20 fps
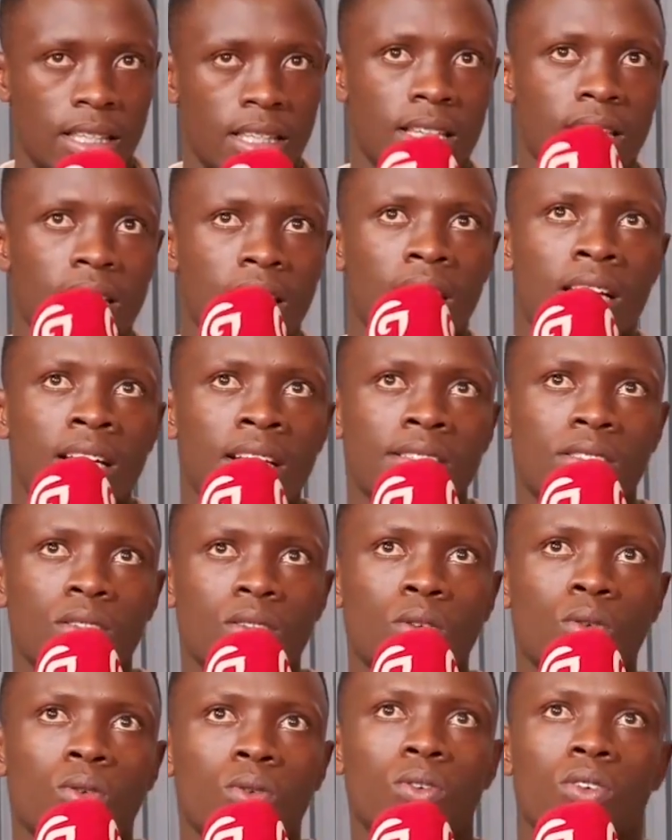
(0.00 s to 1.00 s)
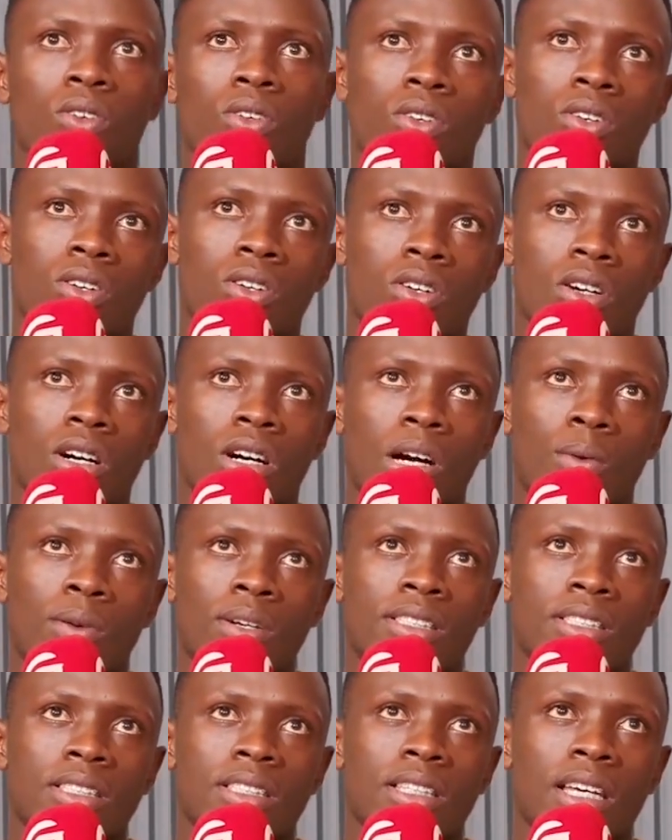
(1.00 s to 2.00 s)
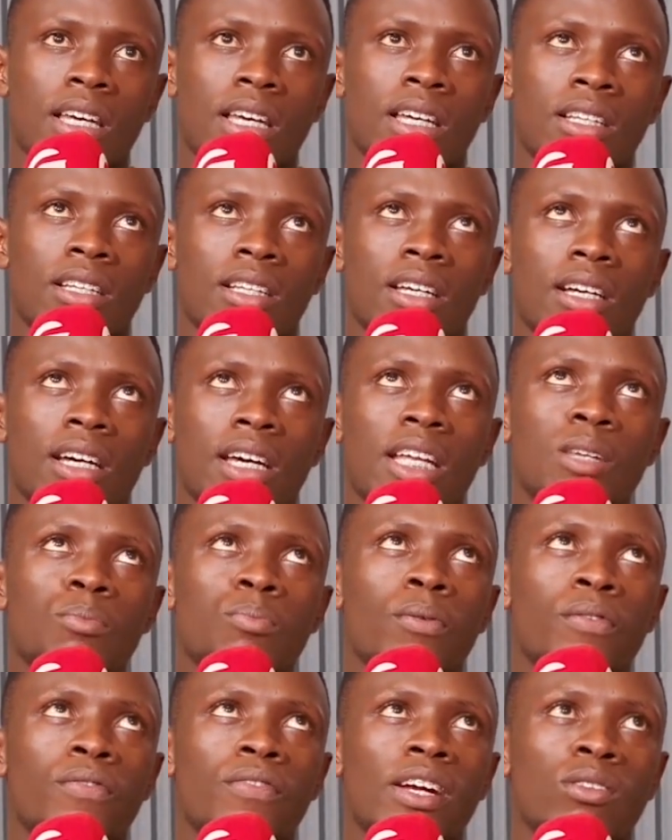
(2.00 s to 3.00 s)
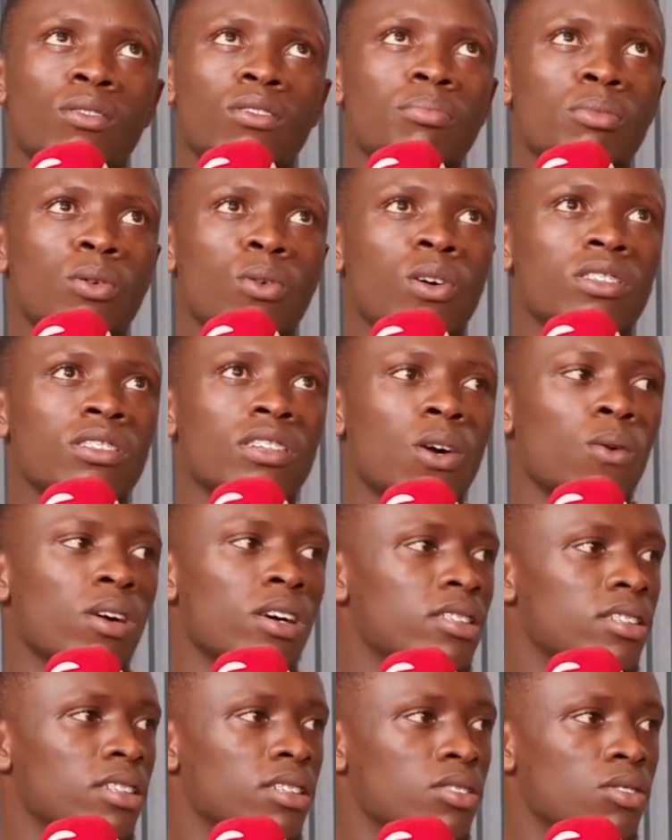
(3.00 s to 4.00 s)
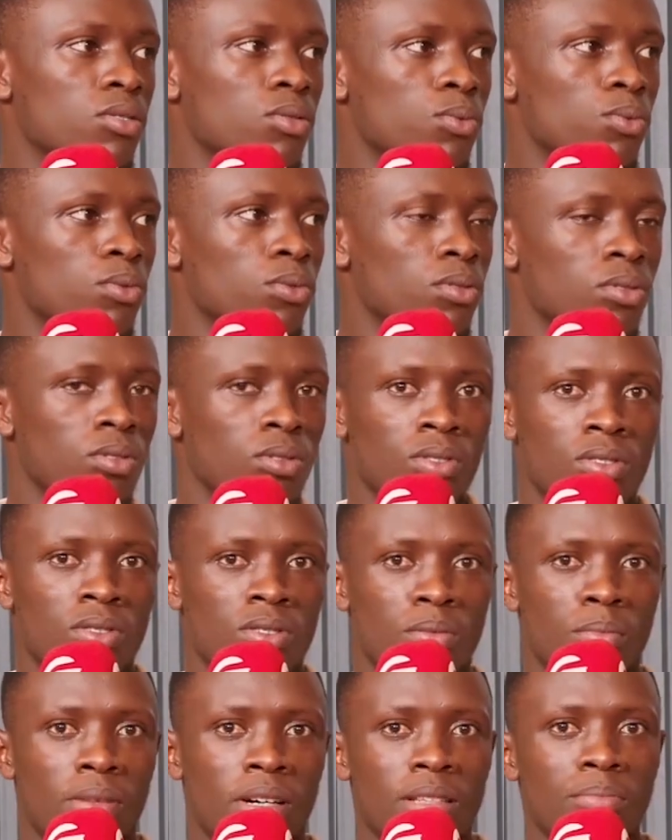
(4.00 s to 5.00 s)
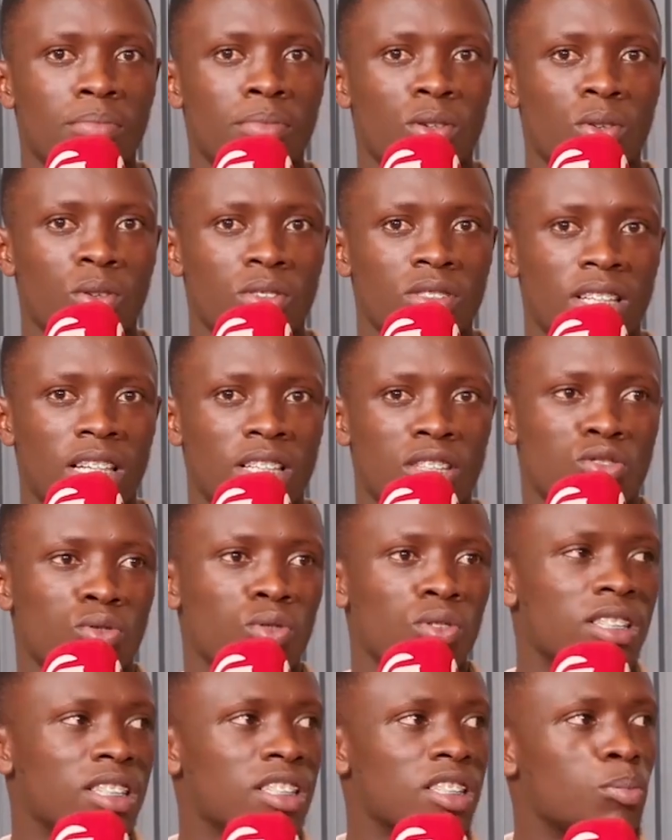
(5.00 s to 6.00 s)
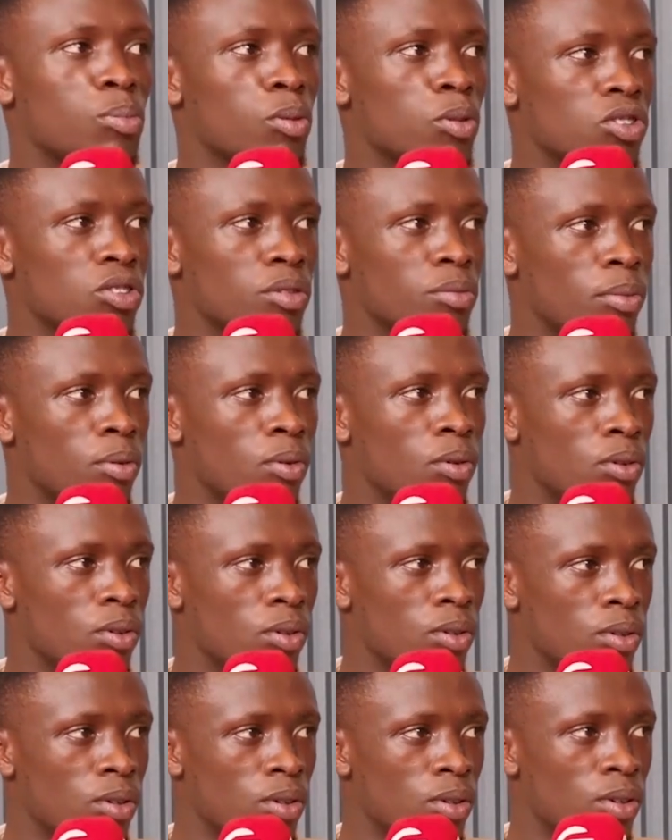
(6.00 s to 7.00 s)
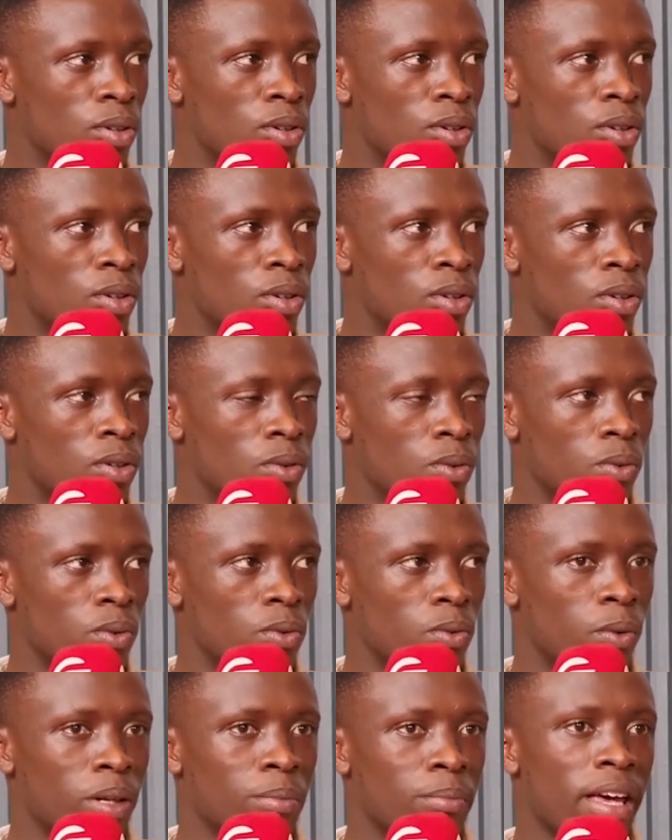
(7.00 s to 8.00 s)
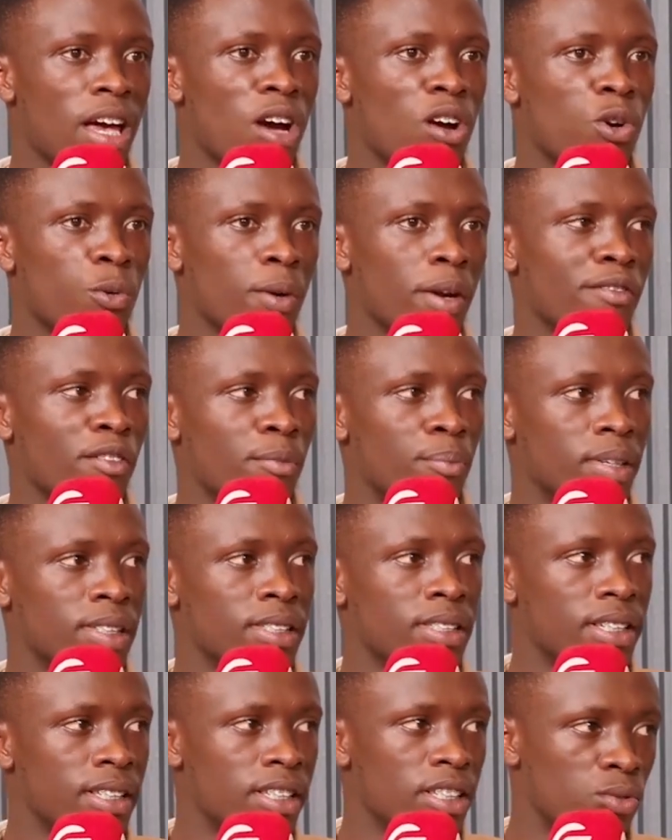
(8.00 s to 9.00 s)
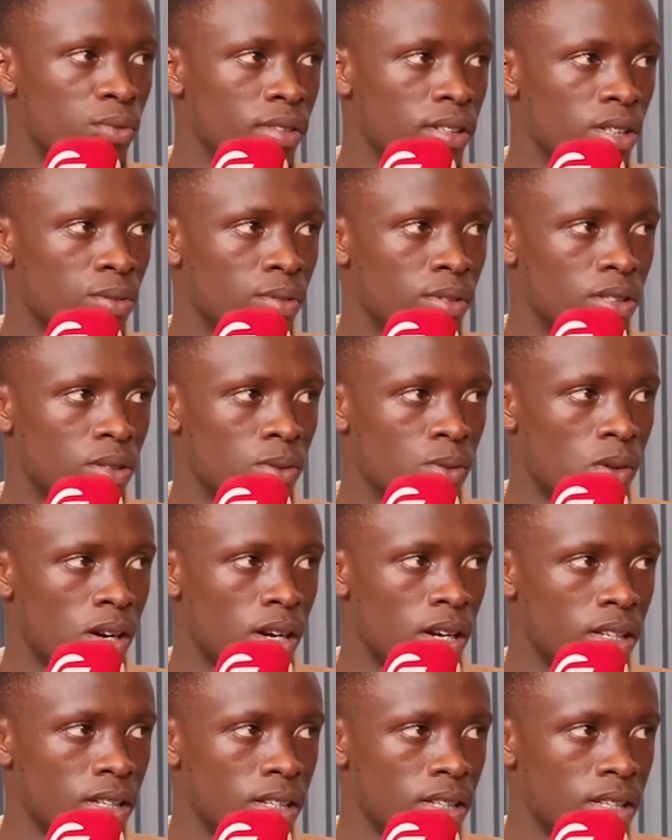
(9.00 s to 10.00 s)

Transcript: Yeah. So I was head prefect not because I wanted to, but because I saw it is possible. When my uncle ran for president in 2021,